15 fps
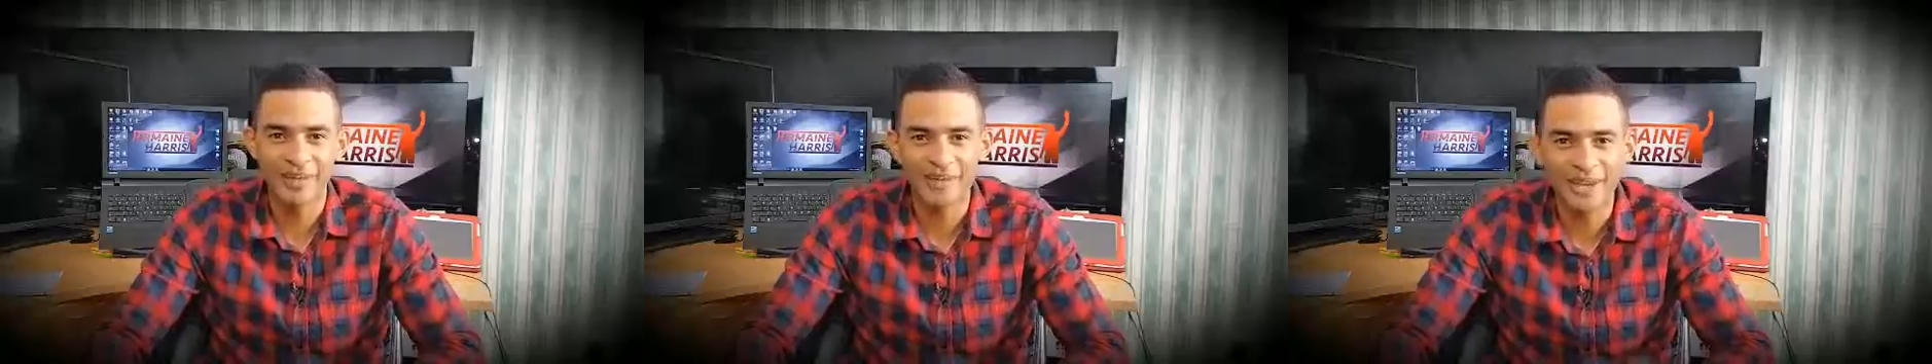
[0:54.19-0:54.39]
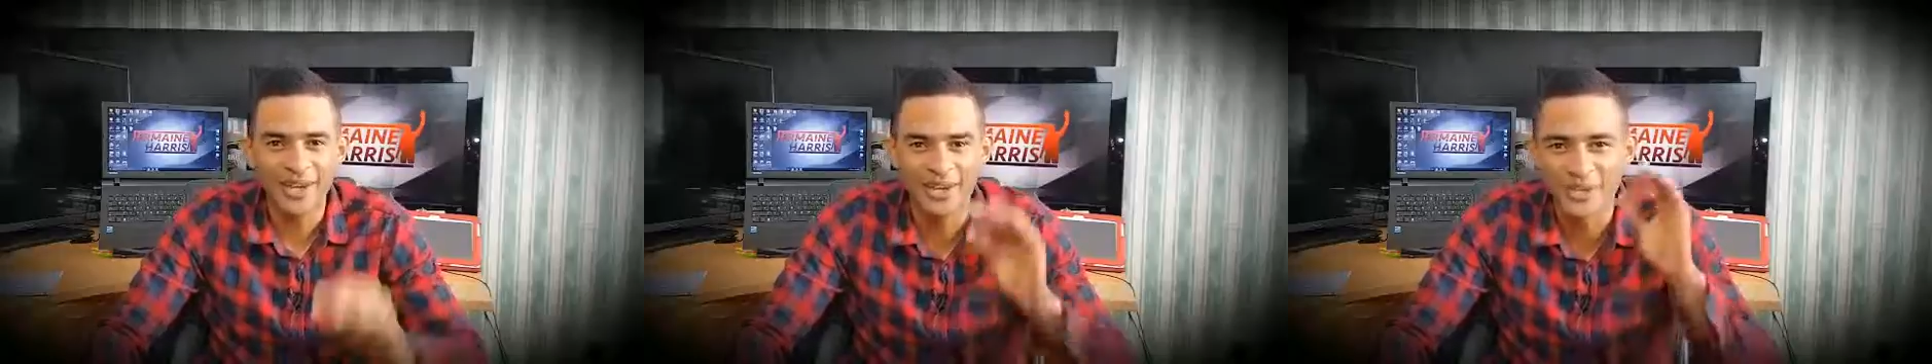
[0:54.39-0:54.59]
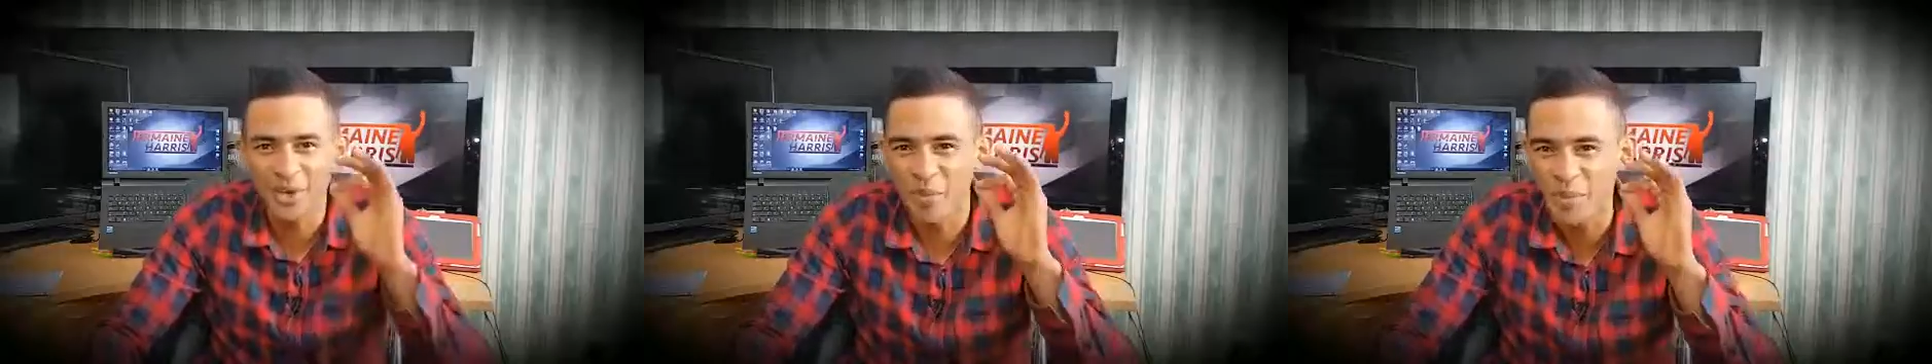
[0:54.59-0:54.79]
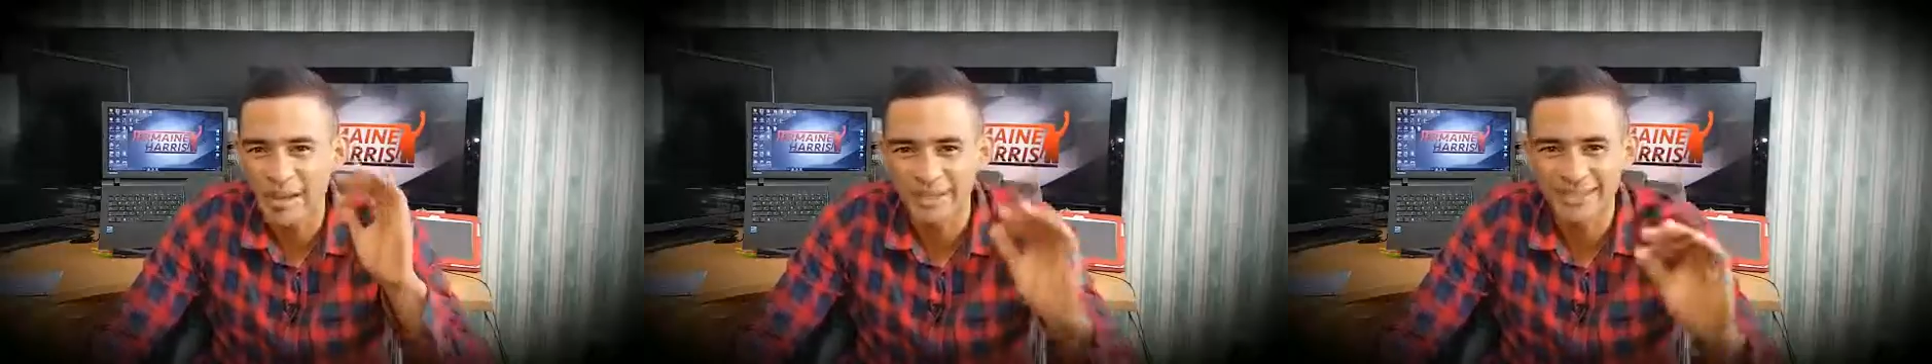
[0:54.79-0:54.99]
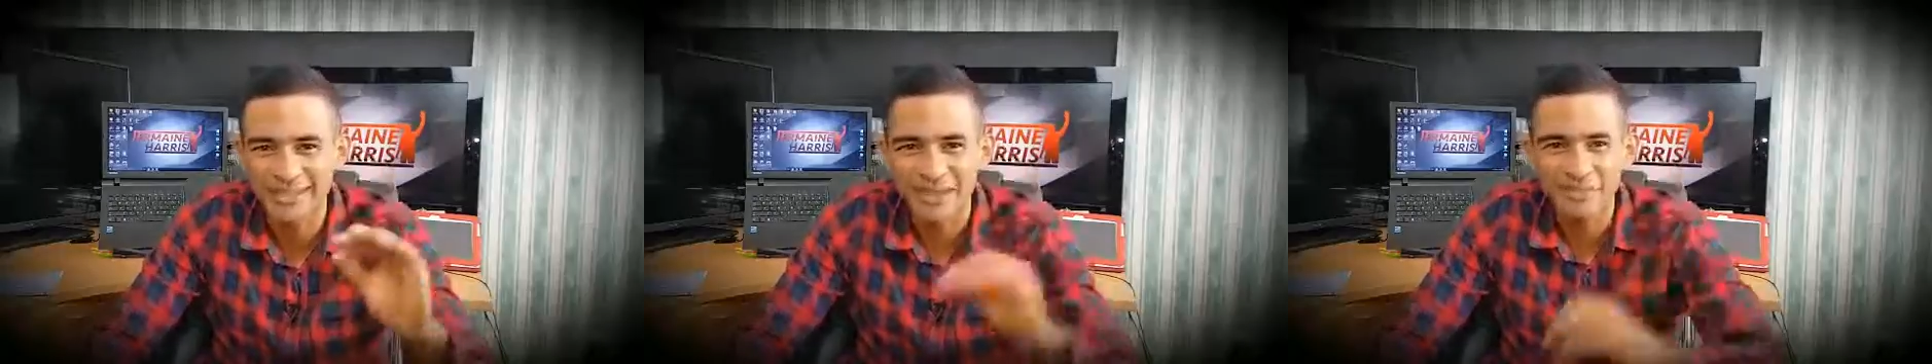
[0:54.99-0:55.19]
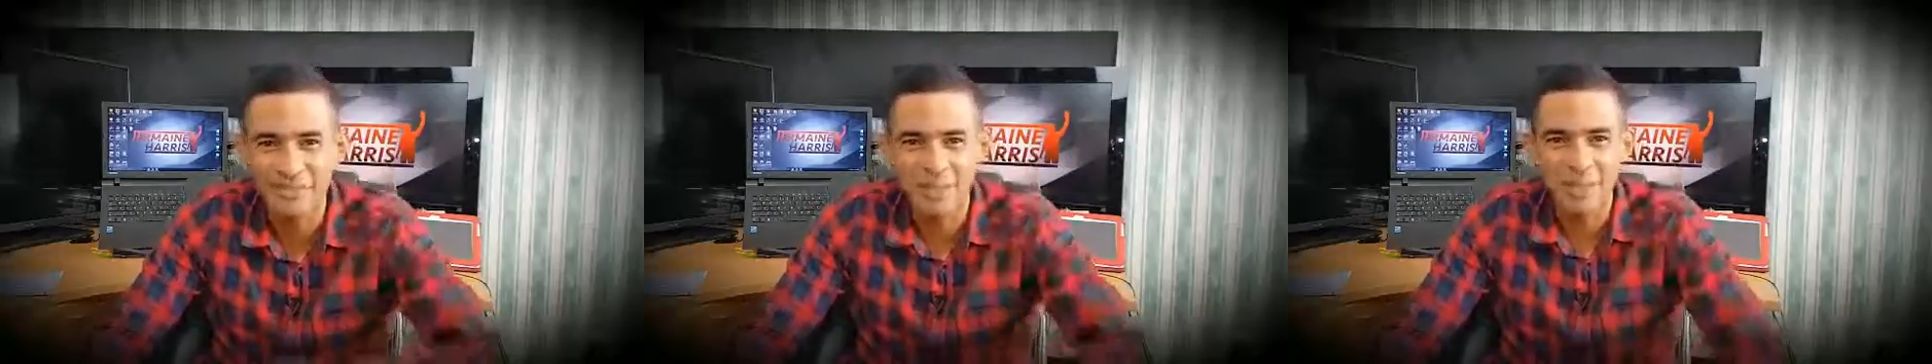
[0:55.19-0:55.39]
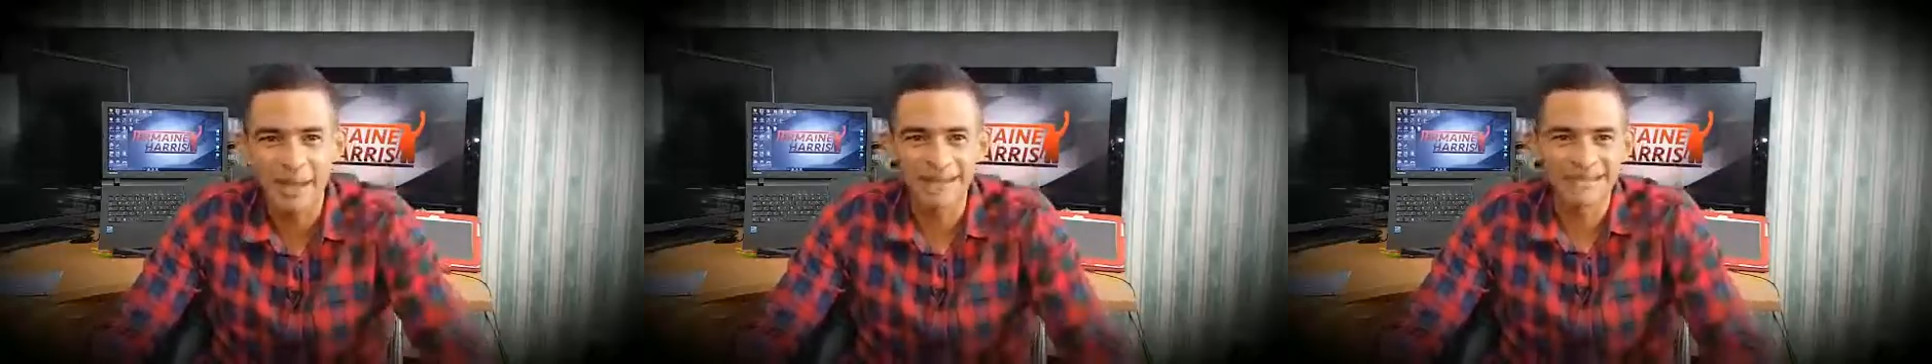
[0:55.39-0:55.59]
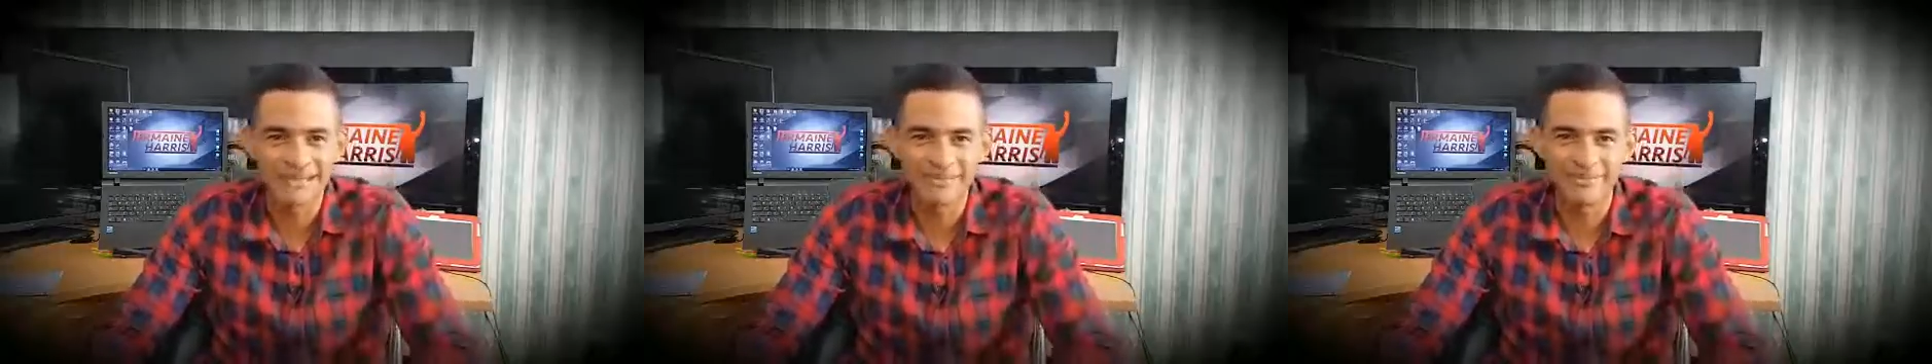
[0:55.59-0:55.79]
because you'll build
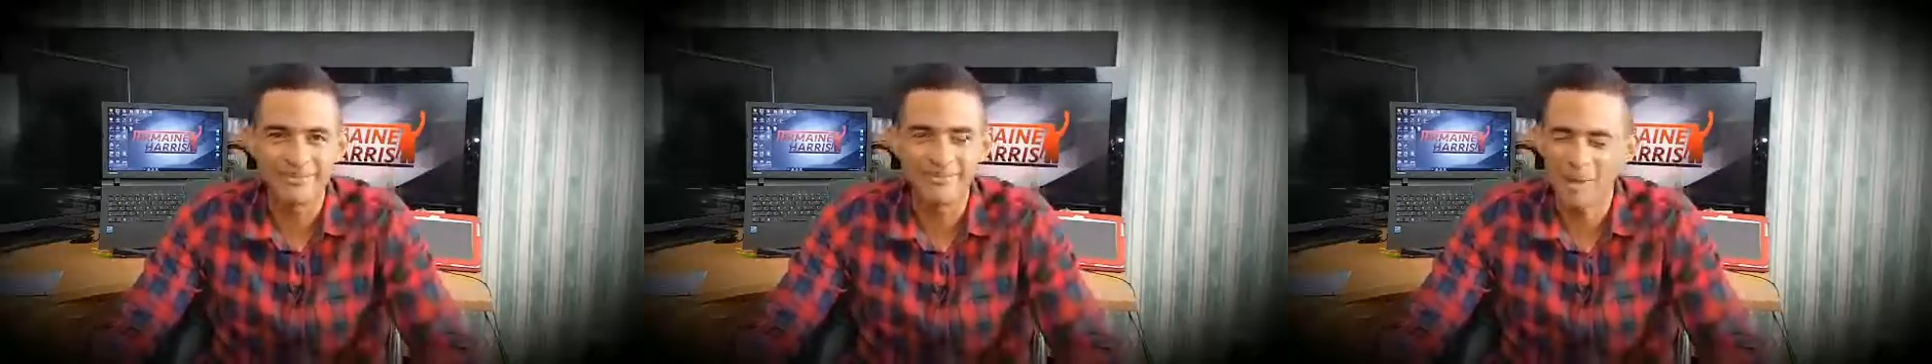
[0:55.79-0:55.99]
momentum.